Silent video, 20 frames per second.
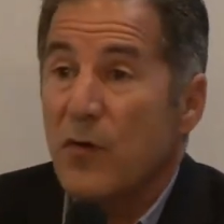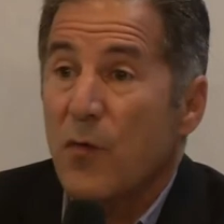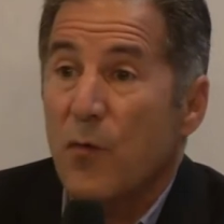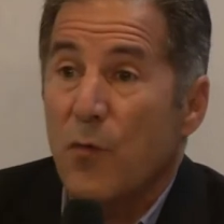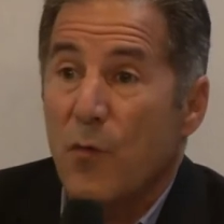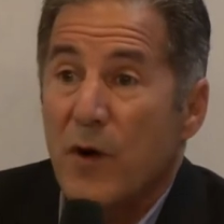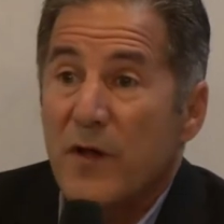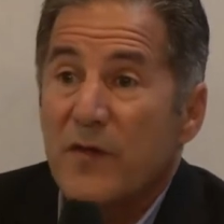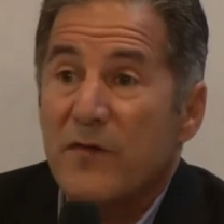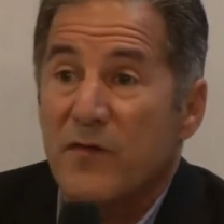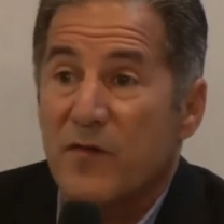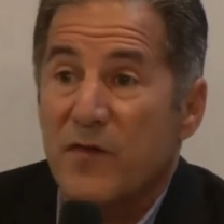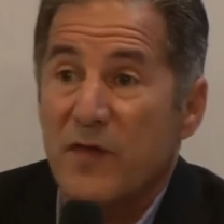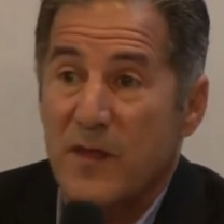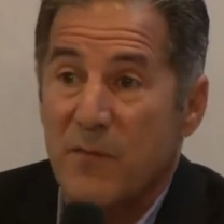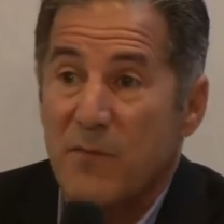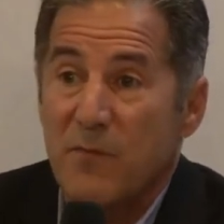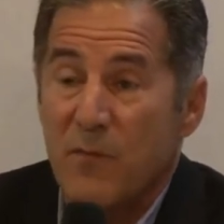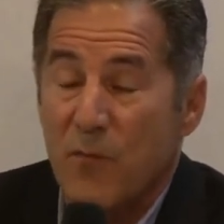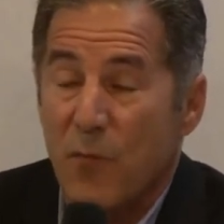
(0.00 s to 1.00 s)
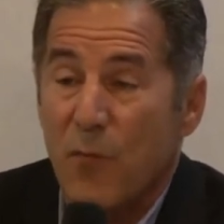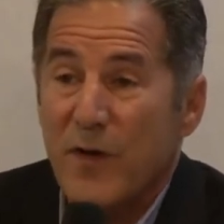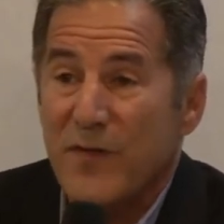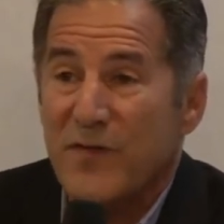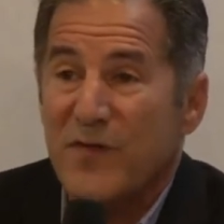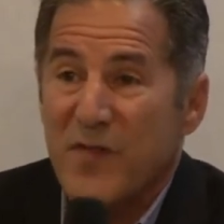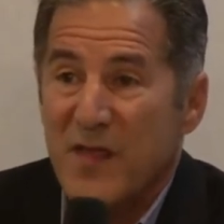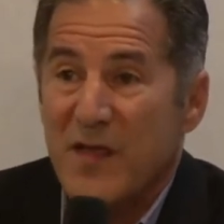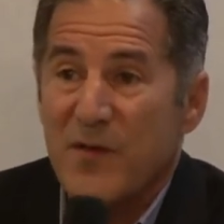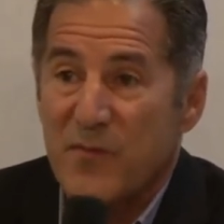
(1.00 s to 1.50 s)
What's
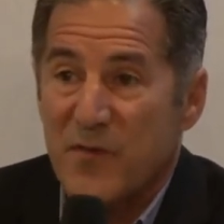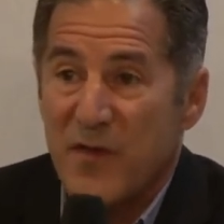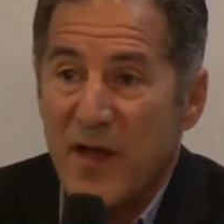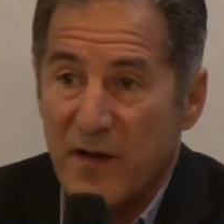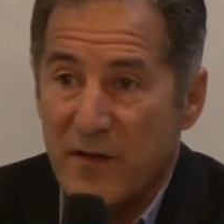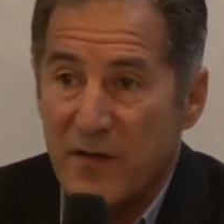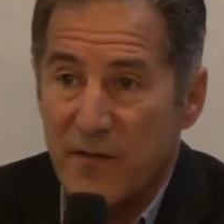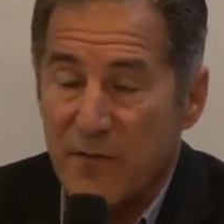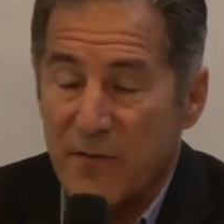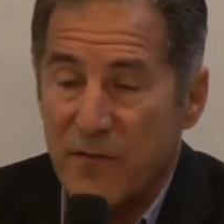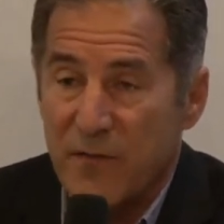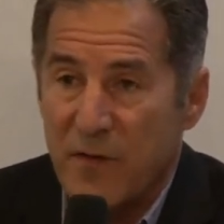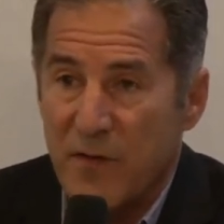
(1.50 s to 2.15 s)
the objective?